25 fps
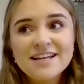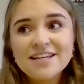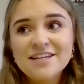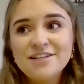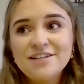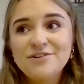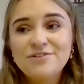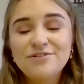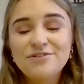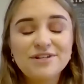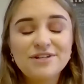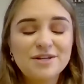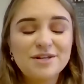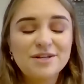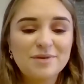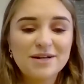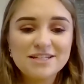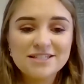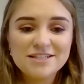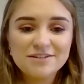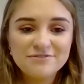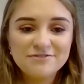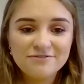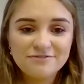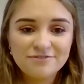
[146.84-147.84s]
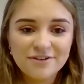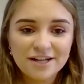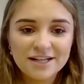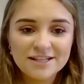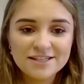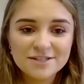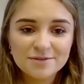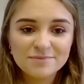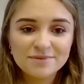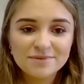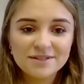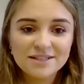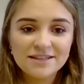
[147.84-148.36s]
you know, you might even find
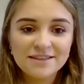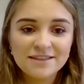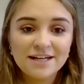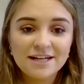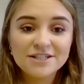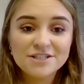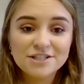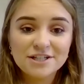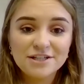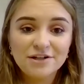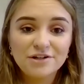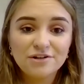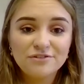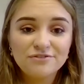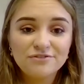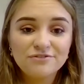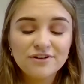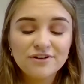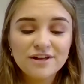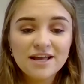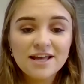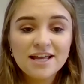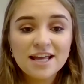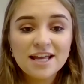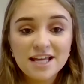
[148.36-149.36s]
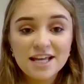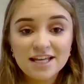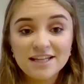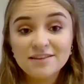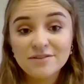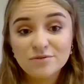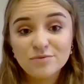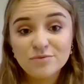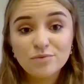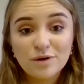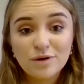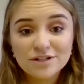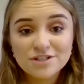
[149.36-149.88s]
something that you love
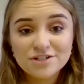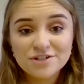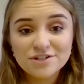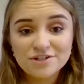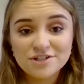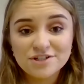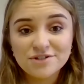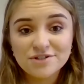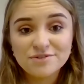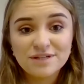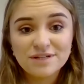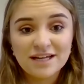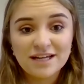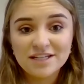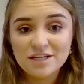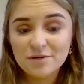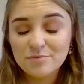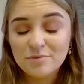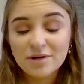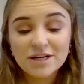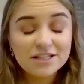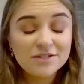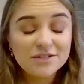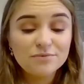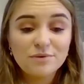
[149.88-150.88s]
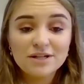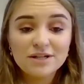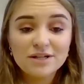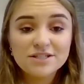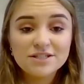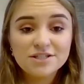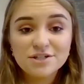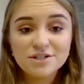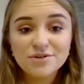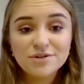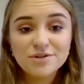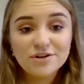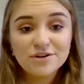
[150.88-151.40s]
in what you're doing, and you mightn't want to
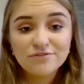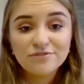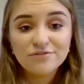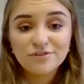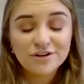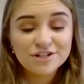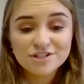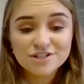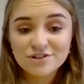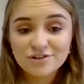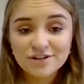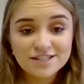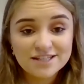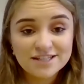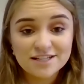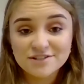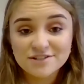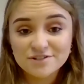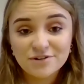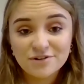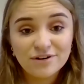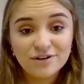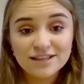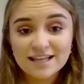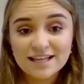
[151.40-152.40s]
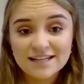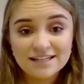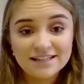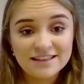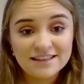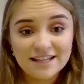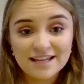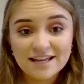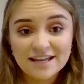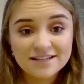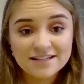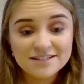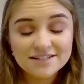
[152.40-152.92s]
do your first choice at all then in
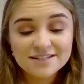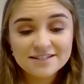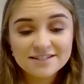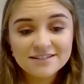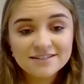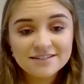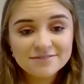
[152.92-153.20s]
the end.